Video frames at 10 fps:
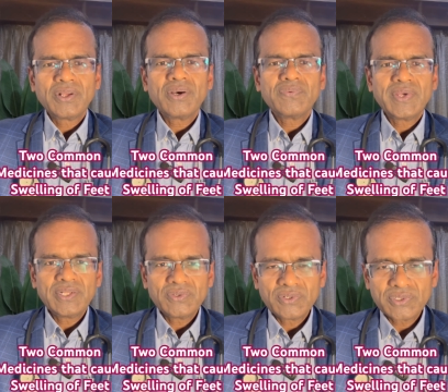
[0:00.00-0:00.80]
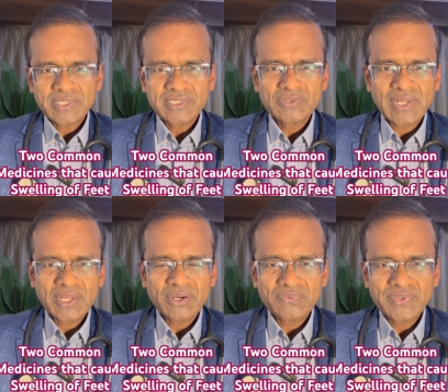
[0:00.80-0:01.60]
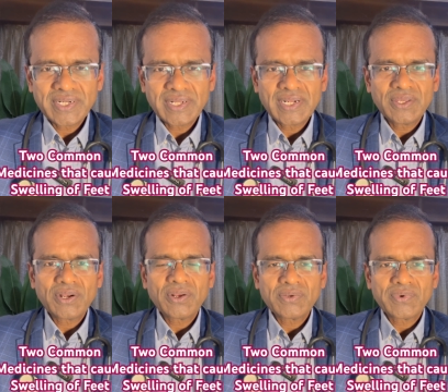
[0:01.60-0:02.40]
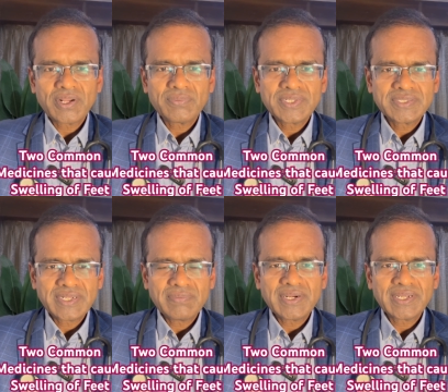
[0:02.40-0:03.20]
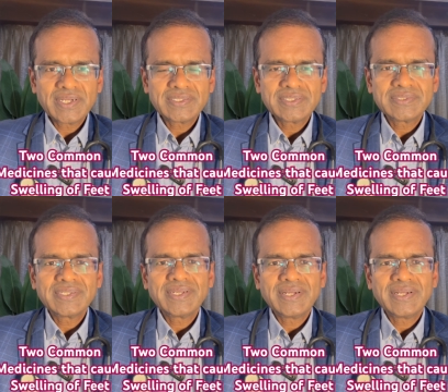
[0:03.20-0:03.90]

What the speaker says: Now, when you notice swelling of feet and you are on one of these three medications,